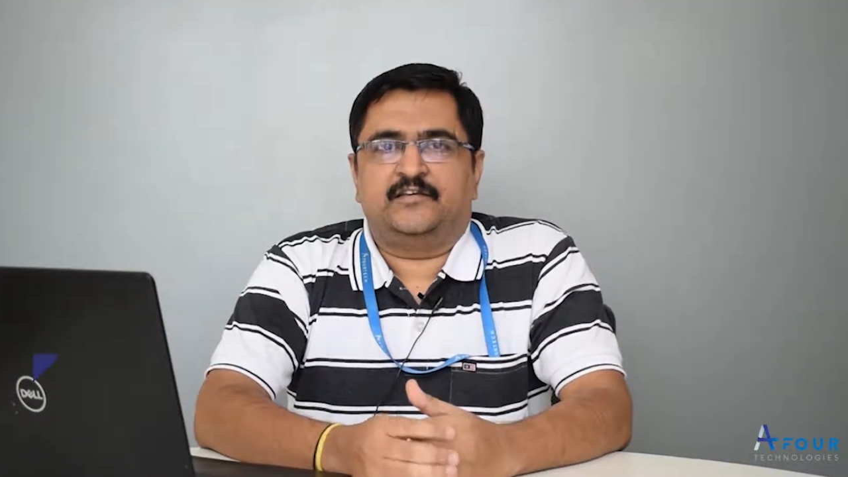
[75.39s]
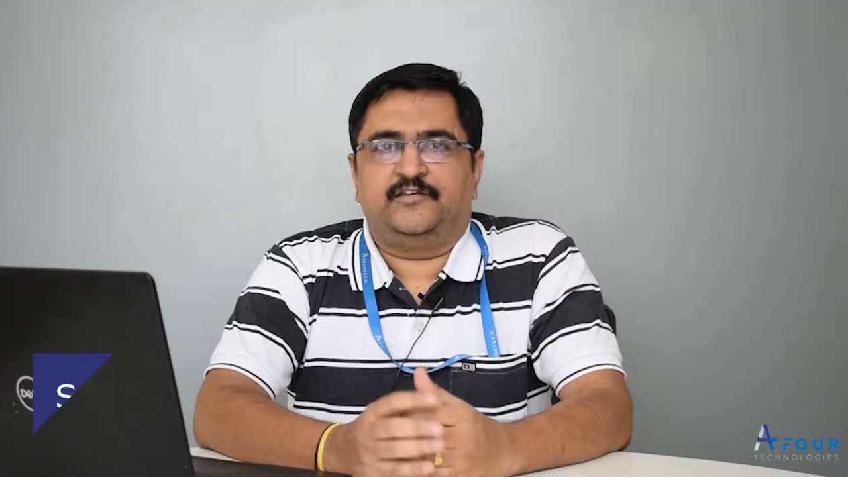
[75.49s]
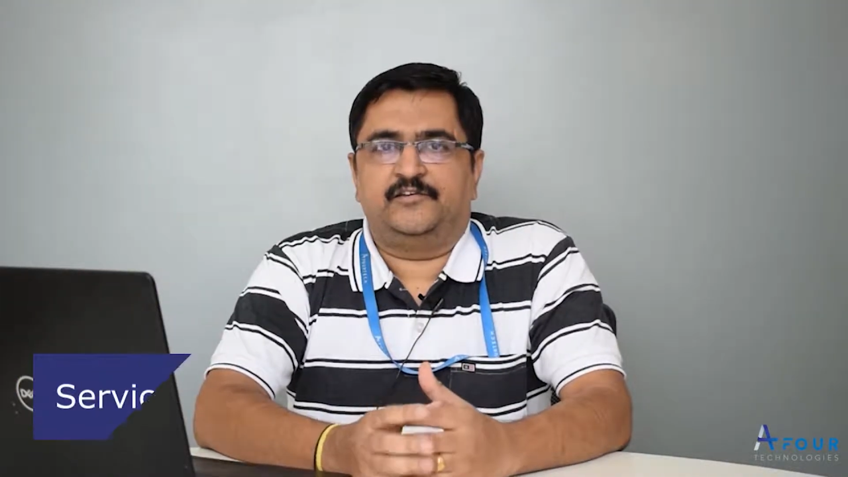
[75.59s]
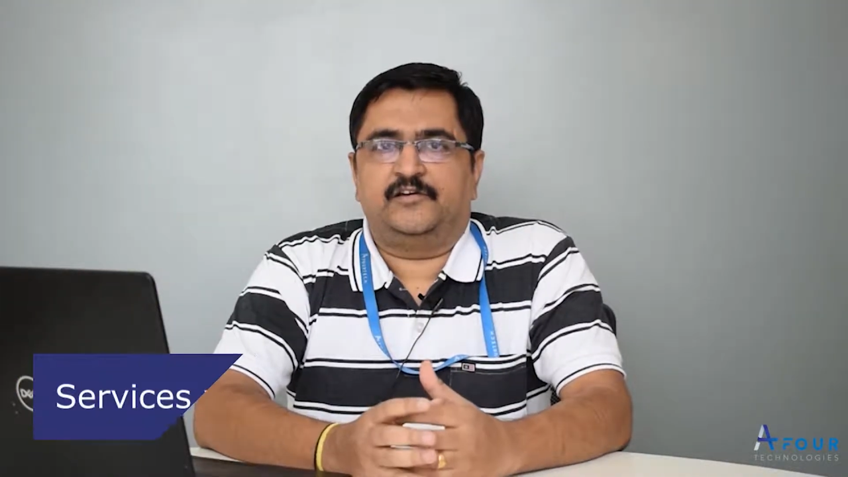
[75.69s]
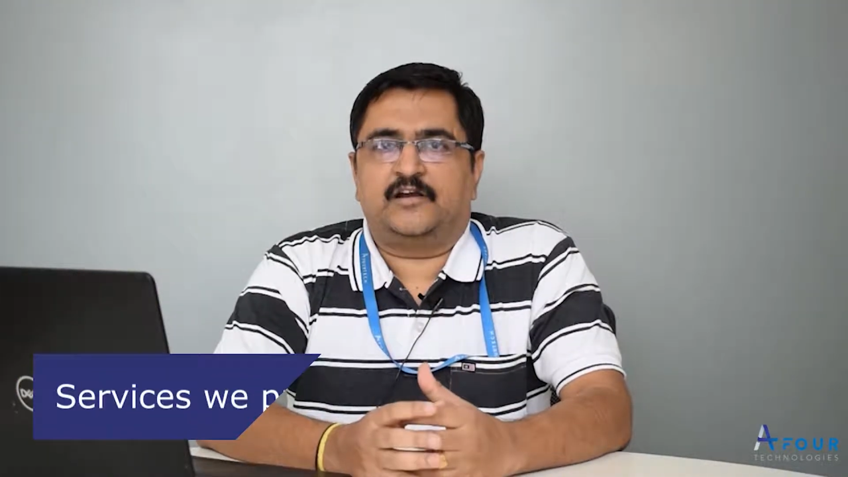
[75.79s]

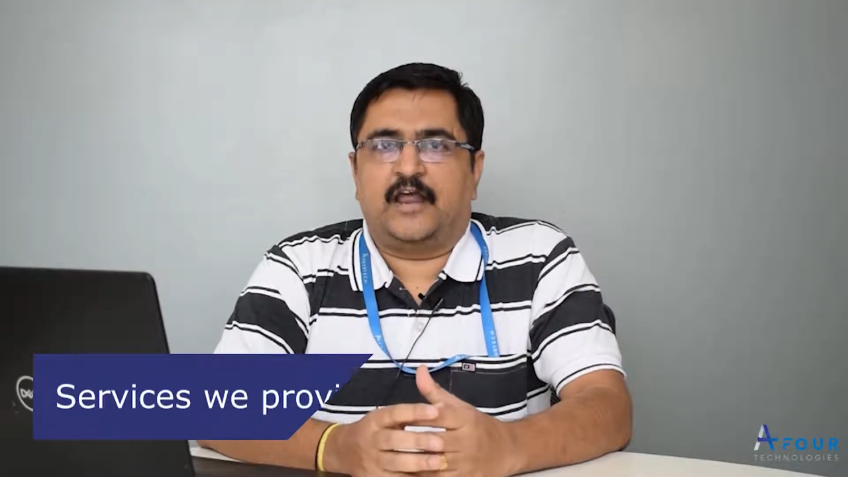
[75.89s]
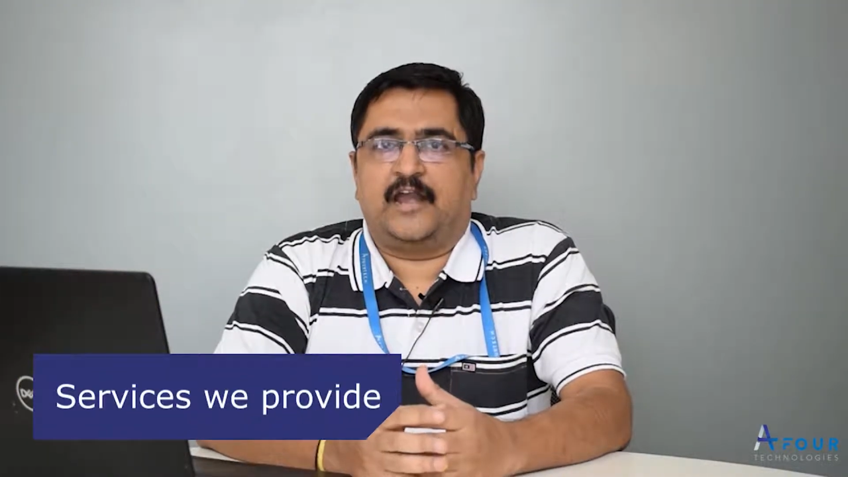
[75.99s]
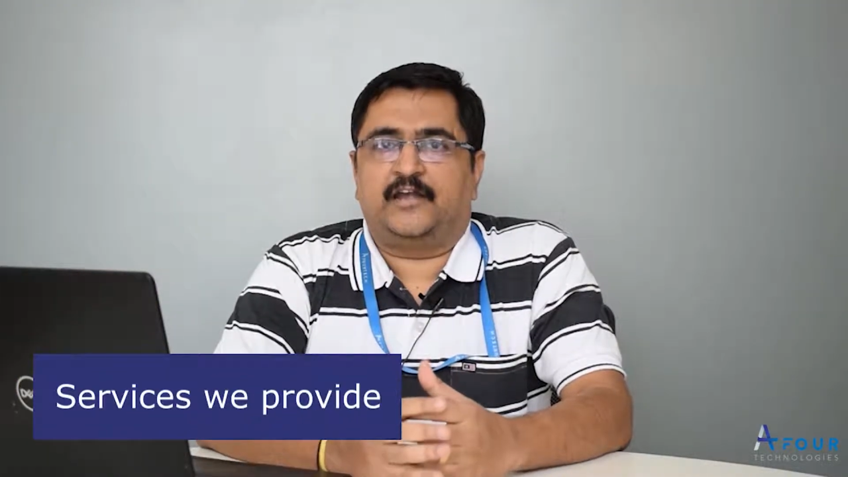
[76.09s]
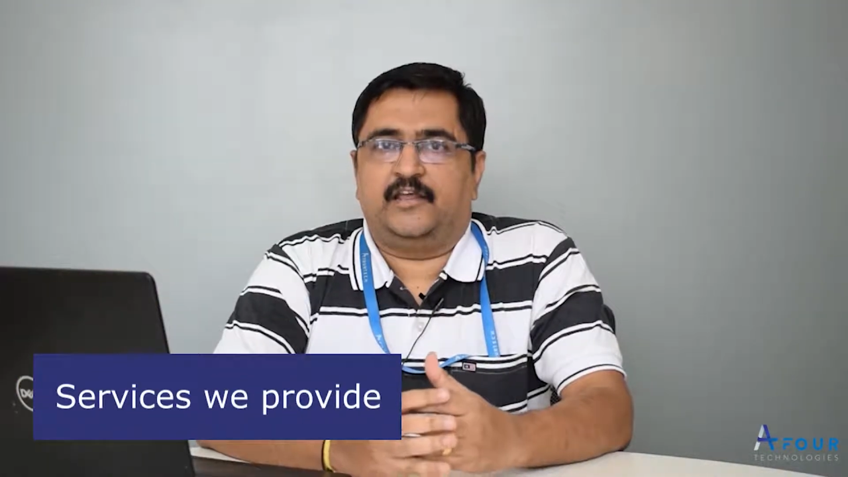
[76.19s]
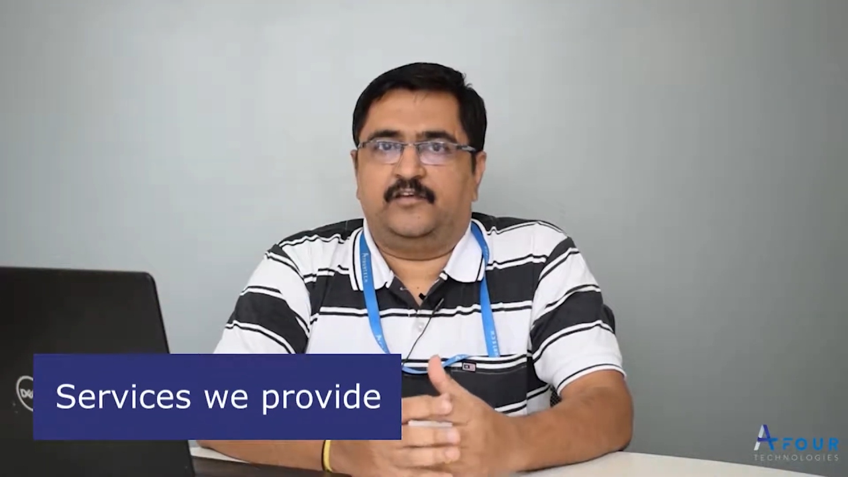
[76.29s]
here
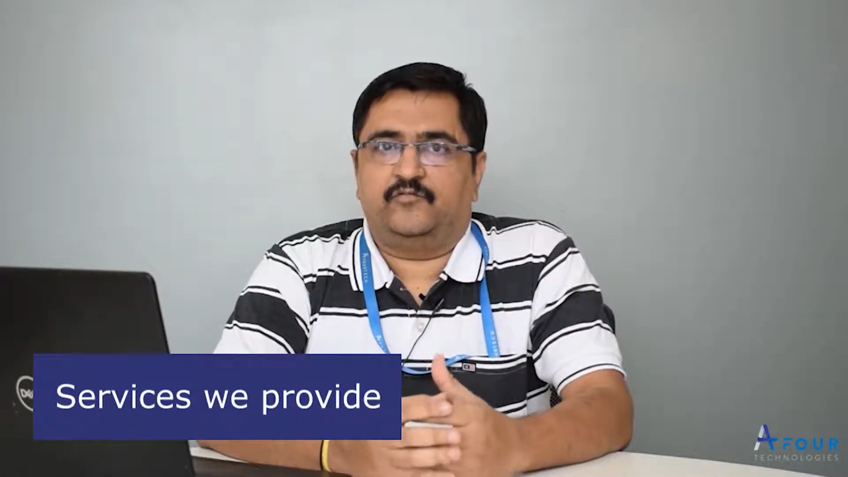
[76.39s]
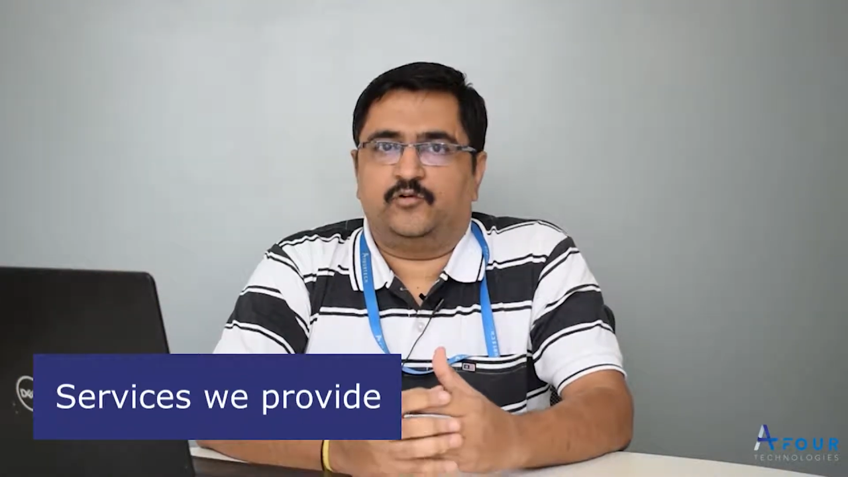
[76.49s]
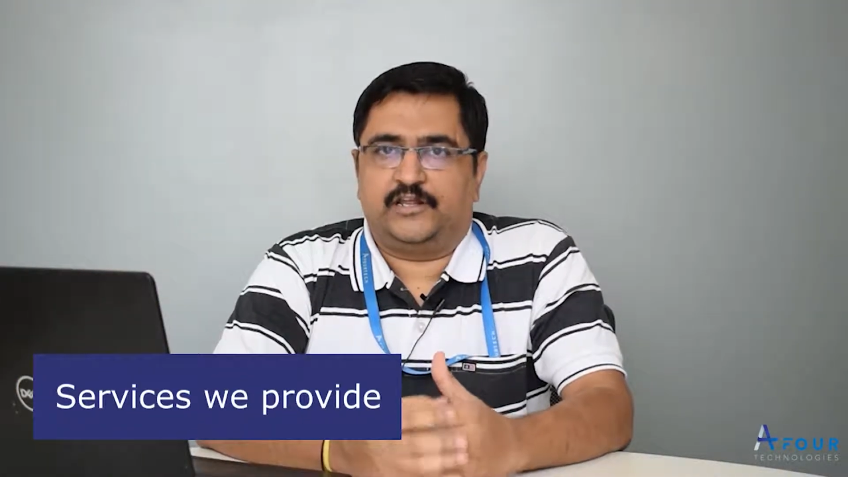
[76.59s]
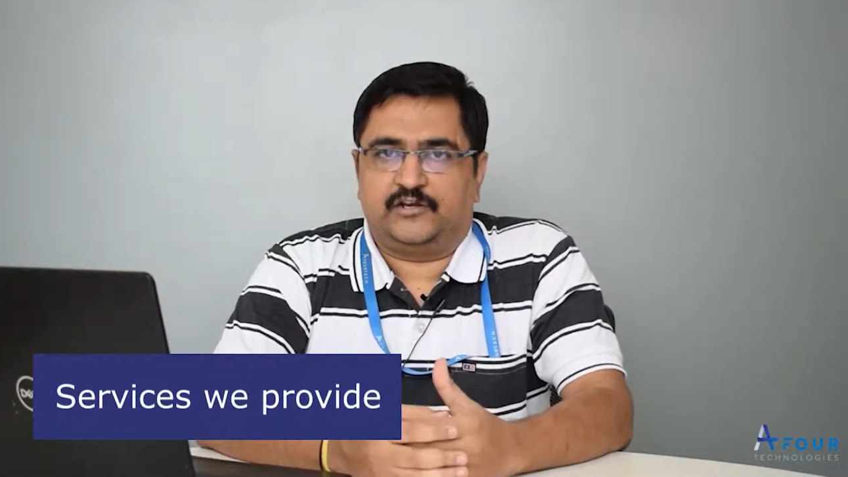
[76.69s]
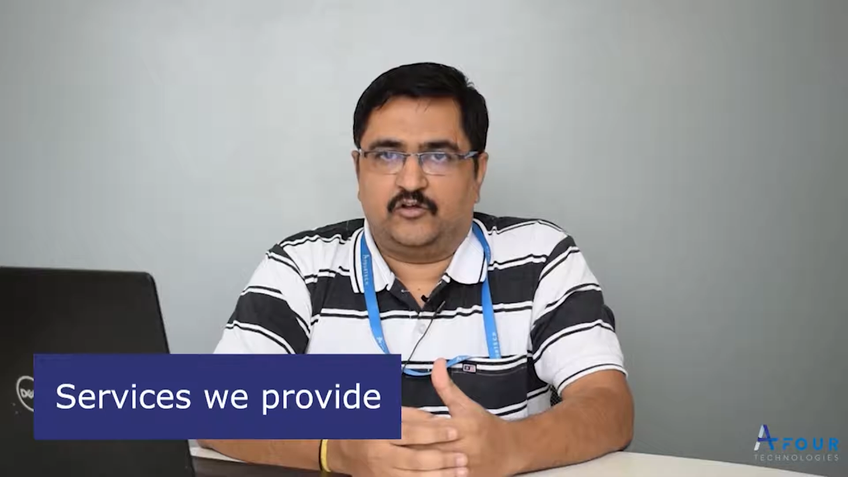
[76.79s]
at
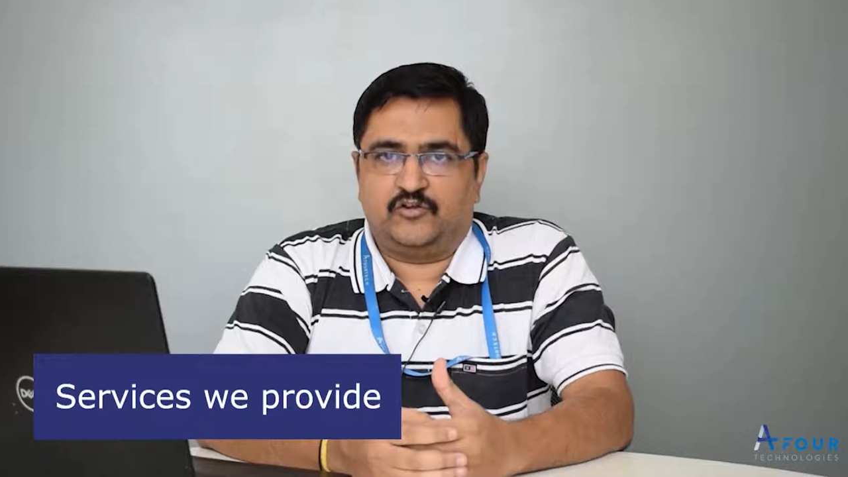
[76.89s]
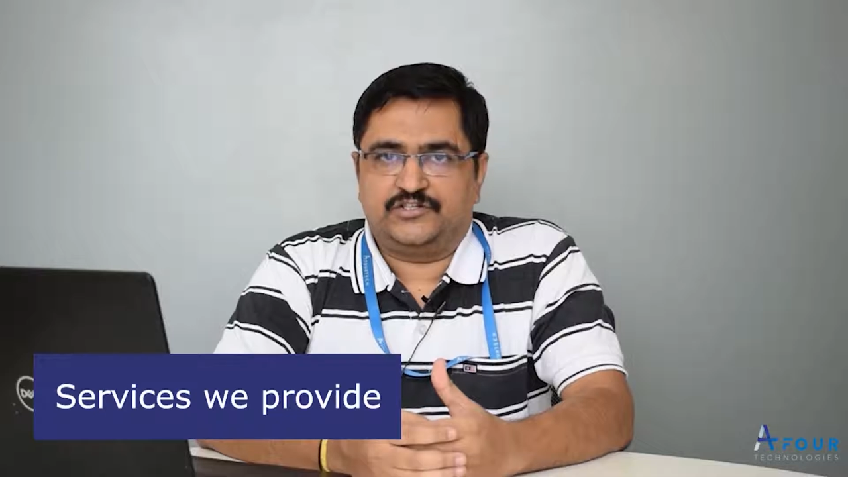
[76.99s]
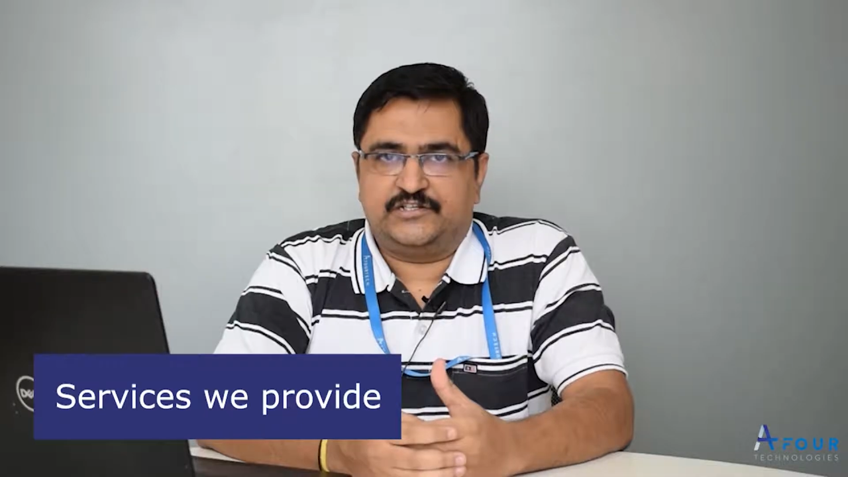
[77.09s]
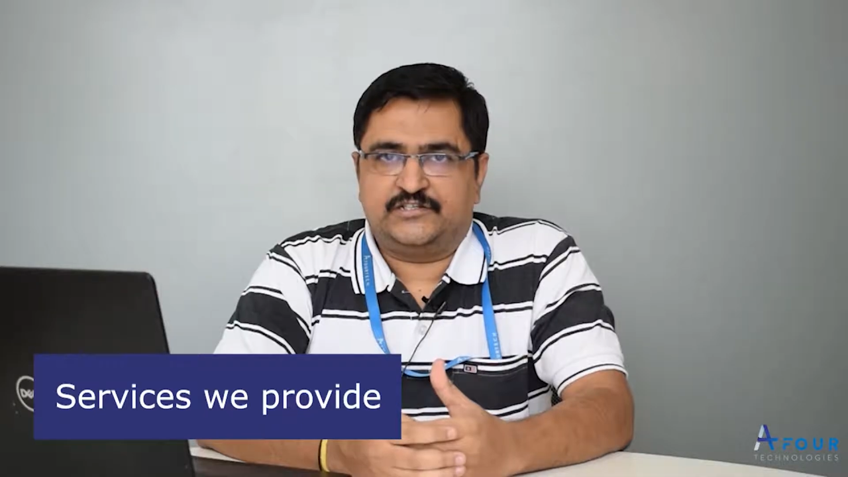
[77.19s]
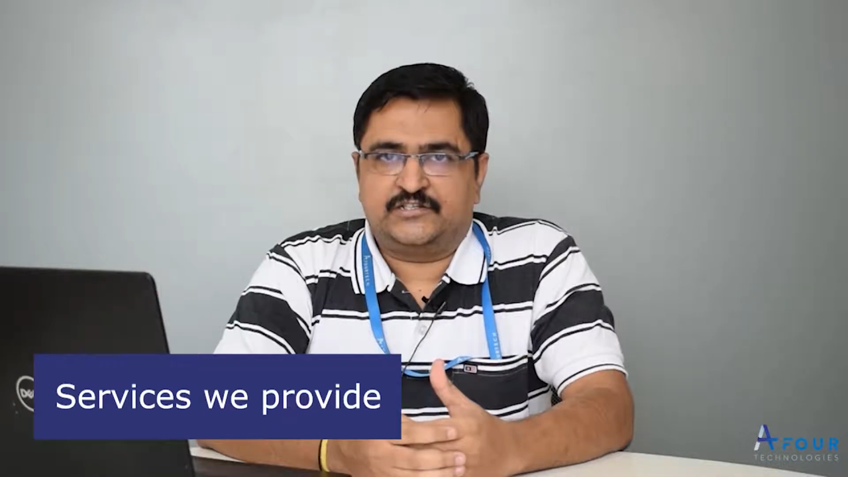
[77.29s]
A4
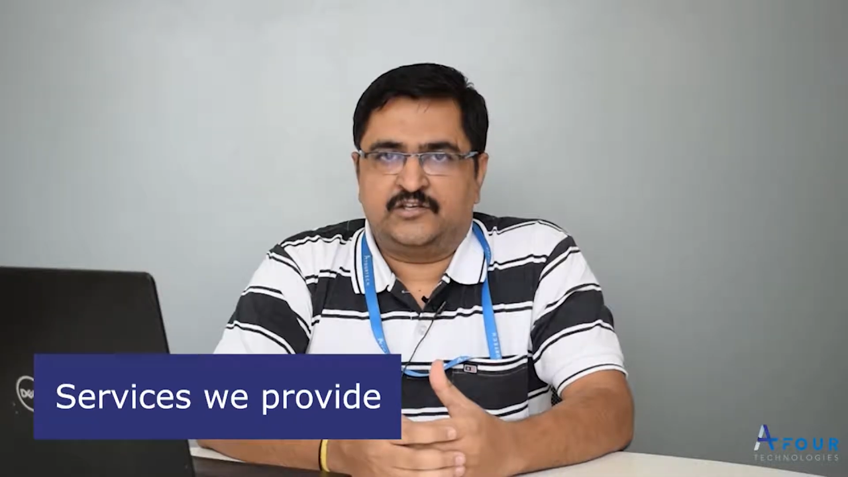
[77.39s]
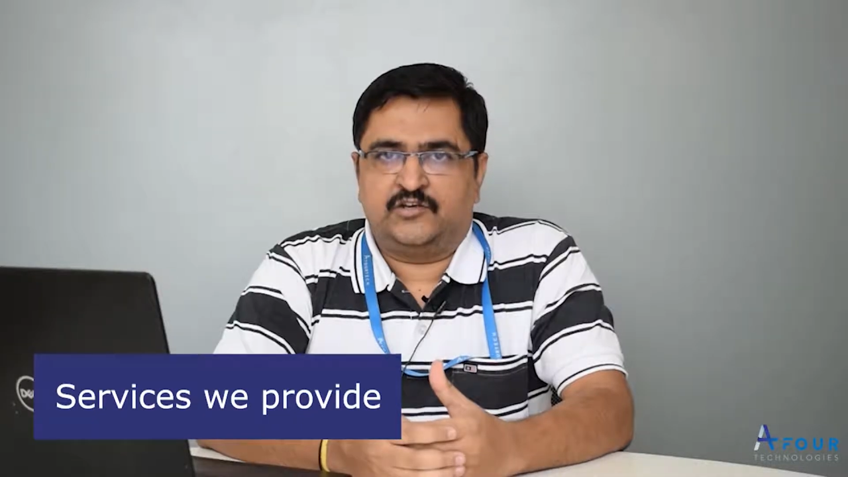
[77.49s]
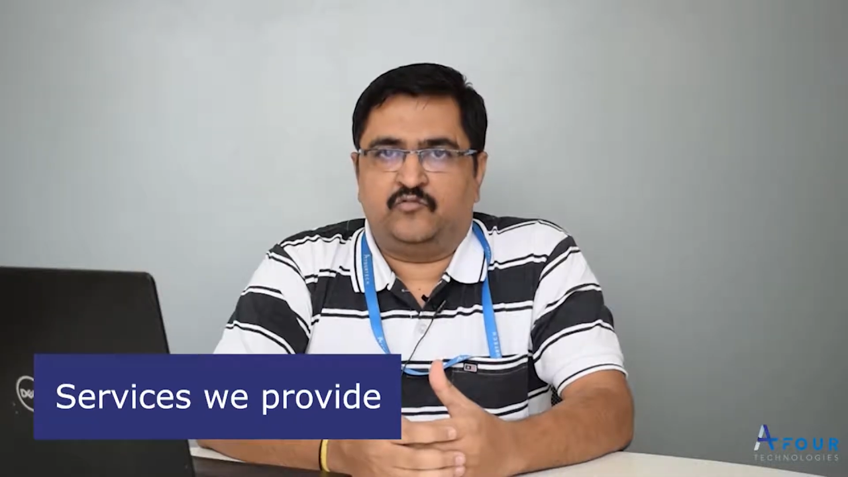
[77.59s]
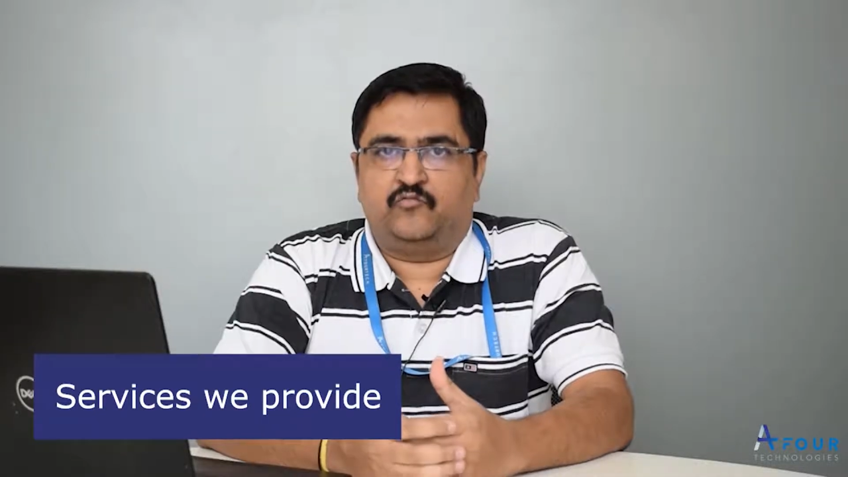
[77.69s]
Technologies,